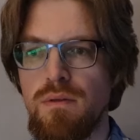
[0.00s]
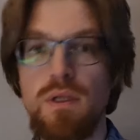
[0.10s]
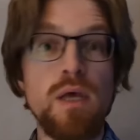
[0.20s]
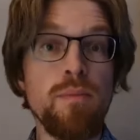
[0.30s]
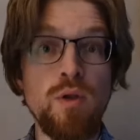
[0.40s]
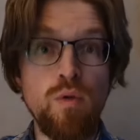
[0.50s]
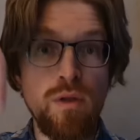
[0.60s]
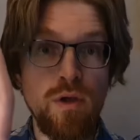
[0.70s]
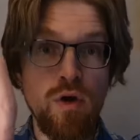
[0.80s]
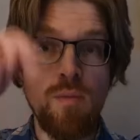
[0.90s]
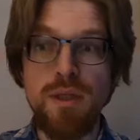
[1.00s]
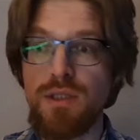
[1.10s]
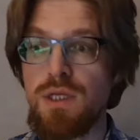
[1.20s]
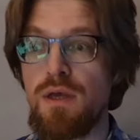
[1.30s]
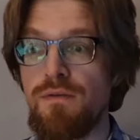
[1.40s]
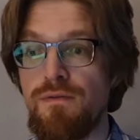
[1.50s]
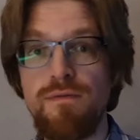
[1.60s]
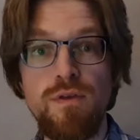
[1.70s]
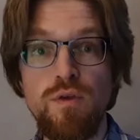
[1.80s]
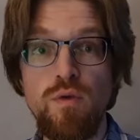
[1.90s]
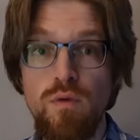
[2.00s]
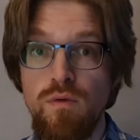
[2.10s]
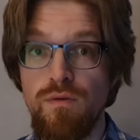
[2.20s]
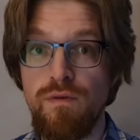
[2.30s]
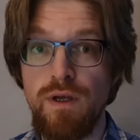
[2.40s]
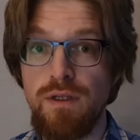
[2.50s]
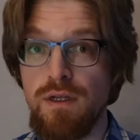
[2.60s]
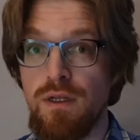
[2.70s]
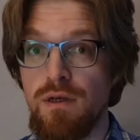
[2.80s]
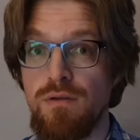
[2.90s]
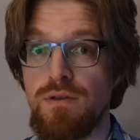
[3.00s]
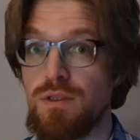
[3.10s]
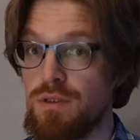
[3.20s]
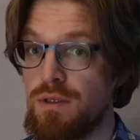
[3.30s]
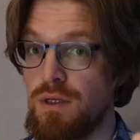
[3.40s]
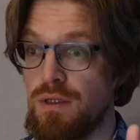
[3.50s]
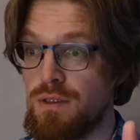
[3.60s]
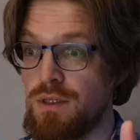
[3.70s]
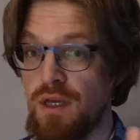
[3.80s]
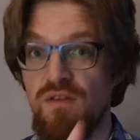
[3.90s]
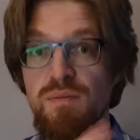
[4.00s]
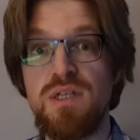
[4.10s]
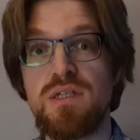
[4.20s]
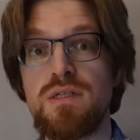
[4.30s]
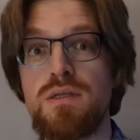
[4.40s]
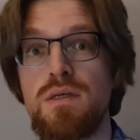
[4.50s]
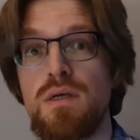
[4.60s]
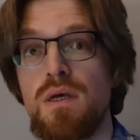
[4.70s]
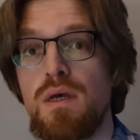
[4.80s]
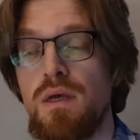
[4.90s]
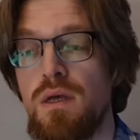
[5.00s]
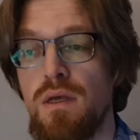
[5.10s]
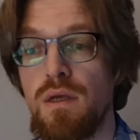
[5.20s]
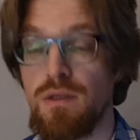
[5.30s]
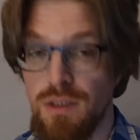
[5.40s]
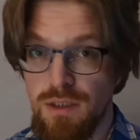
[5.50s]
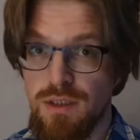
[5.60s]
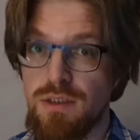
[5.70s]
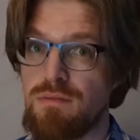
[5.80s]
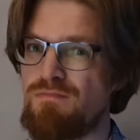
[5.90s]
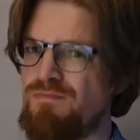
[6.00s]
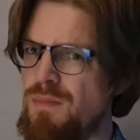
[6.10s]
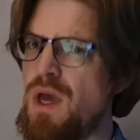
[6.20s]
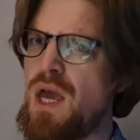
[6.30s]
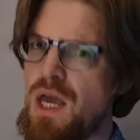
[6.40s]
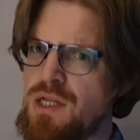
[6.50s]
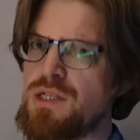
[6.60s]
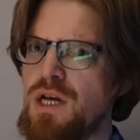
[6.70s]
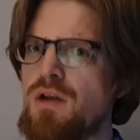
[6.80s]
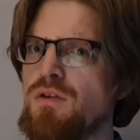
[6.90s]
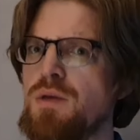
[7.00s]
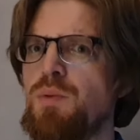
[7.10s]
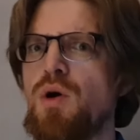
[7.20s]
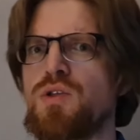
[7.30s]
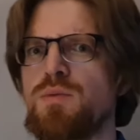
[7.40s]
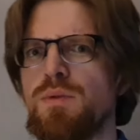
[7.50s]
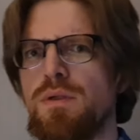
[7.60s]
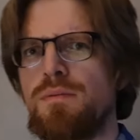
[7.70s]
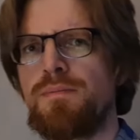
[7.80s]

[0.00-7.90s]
Let me know in the comments if you find any others that I have missed, because it's entirely possible.